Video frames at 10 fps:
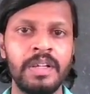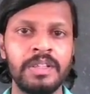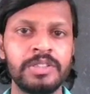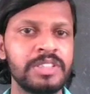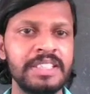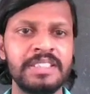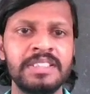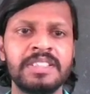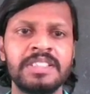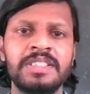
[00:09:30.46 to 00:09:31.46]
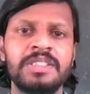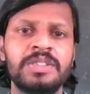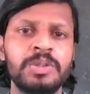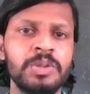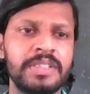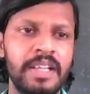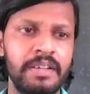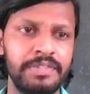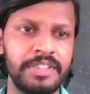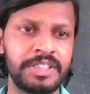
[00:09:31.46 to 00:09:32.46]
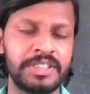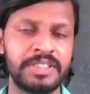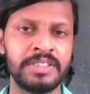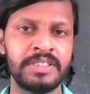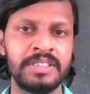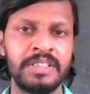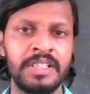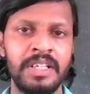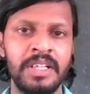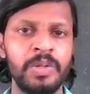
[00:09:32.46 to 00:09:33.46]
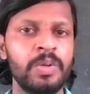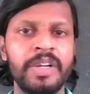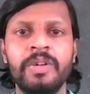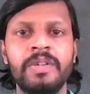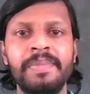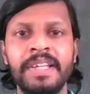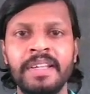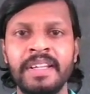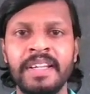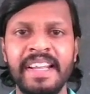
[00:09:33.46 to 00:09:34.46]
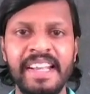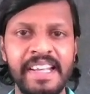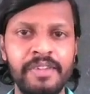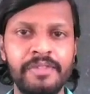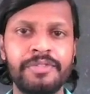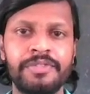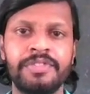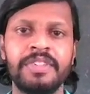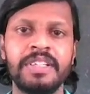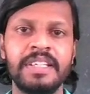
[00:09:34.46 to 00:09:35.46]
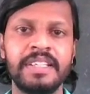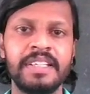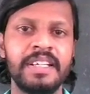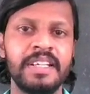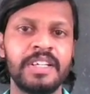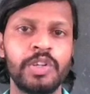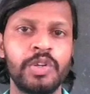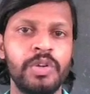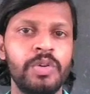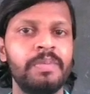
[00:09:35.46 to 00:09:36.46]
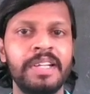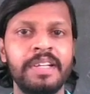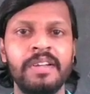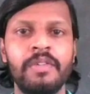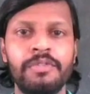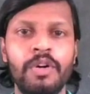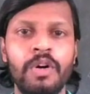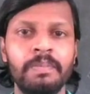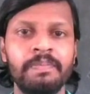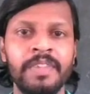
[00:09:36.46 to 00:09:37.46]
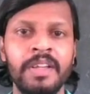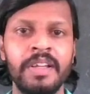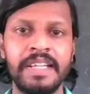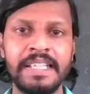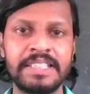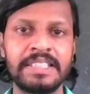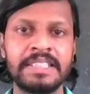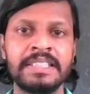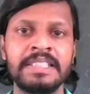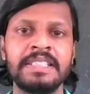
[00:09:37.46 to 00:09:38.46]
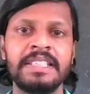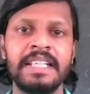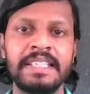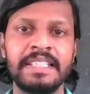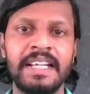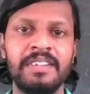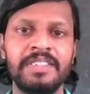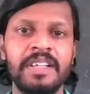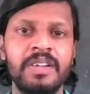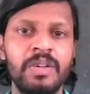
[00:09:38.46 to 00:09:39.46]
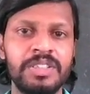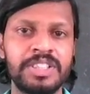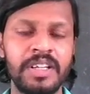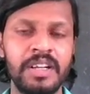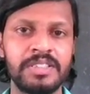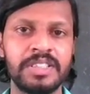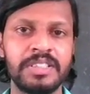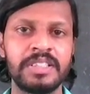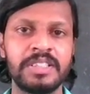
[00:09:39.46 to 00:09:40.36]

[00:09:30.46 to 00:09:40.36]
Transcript: So she is too selfish. You cannot live in a human form, eating and having a good shelter